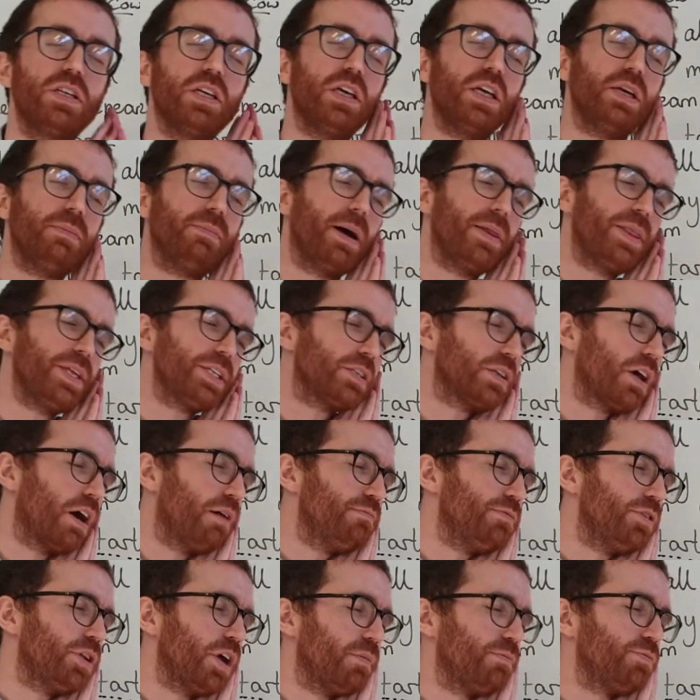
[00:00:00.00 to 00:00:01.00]
he by the
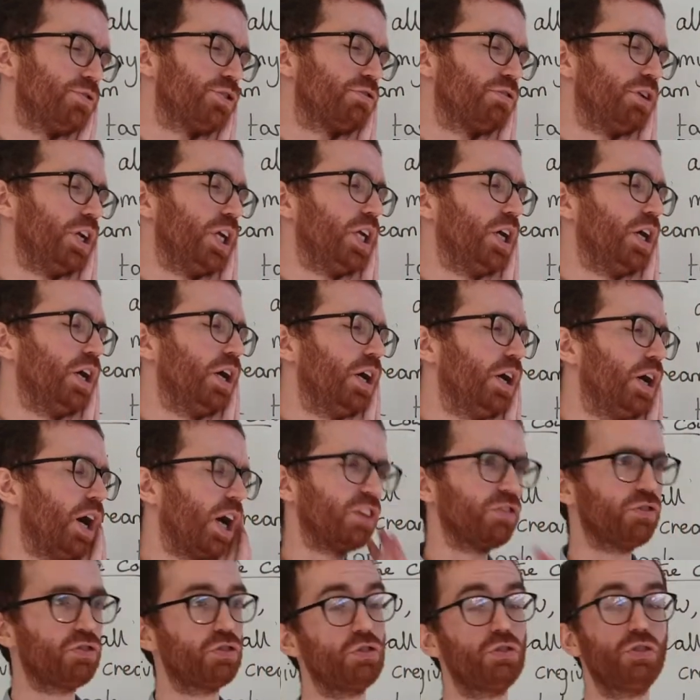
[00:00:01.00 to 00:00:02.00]
tum-tum tree,
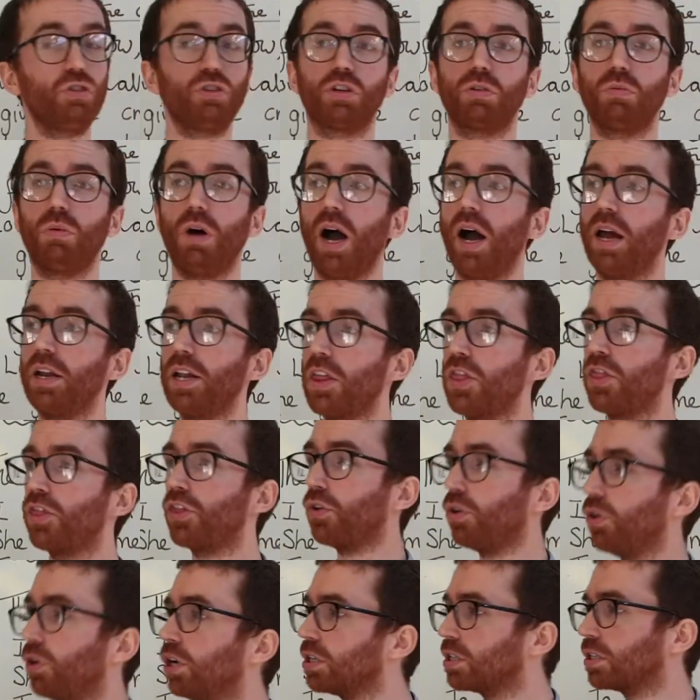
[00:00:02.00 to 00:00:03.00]
and stood a while in
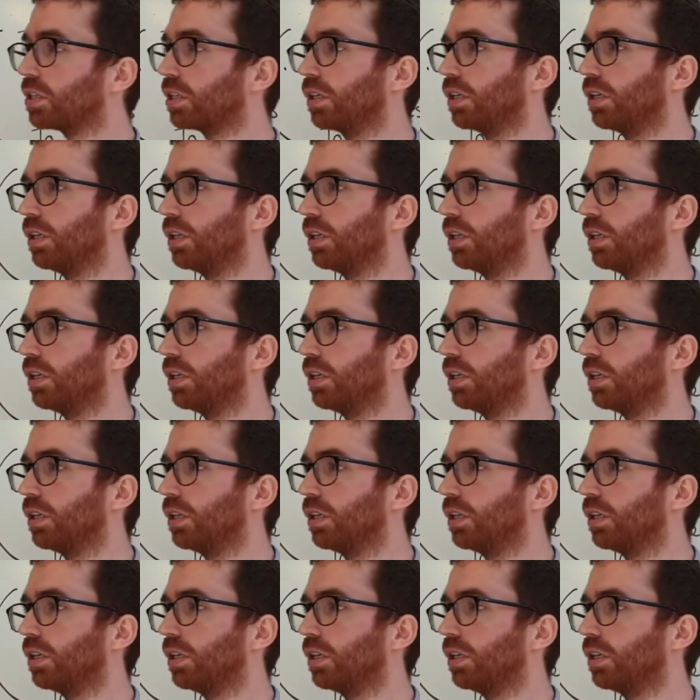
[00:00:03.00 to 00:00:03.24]
thought.